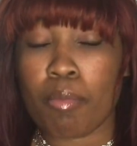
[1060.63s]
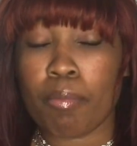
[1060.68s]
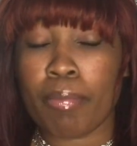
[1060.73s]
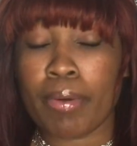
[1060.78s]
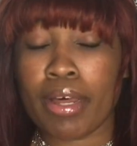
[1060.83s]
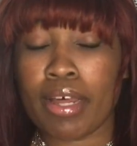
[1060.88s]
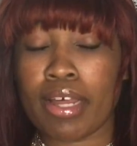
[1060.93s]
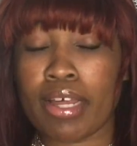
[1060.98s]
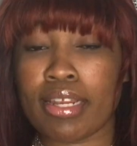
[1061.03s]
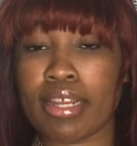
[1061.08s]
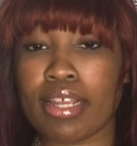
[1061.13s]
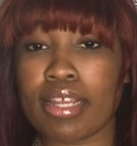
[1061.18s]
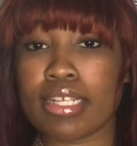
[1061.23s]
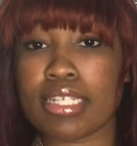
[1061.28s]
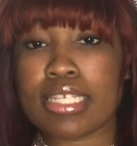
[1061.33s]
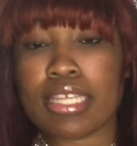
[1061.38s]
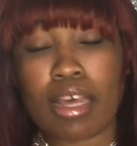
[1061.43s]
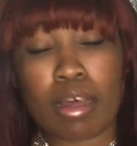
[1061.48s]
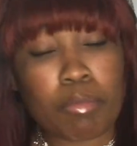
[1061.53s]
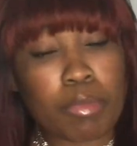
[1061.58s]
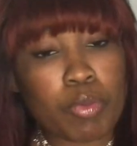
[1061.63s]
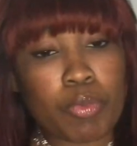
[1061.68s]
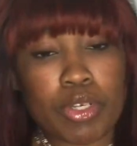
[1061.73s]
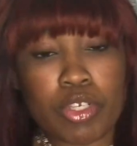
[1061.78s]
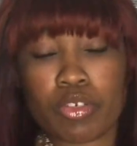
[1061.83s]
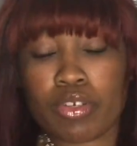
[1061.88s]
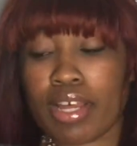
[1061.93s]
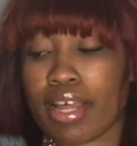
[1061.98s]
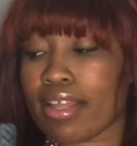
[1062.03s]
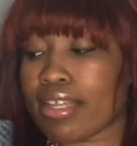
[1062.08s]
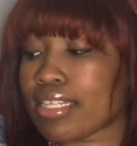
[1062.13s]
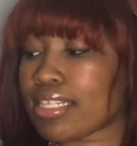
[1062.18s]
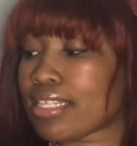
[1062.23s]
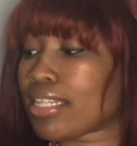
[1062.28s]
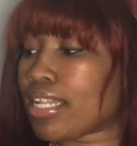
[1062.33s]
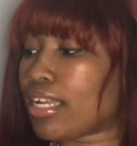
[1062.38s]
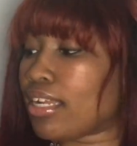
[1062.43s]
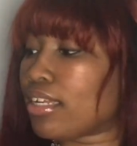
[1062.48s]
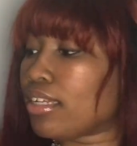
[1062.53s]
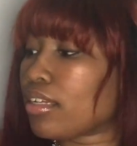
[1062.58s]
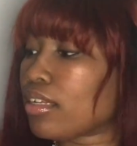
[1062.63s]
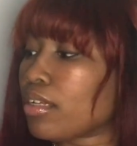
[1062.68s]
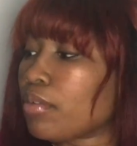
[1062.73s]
But tell me what you guys think.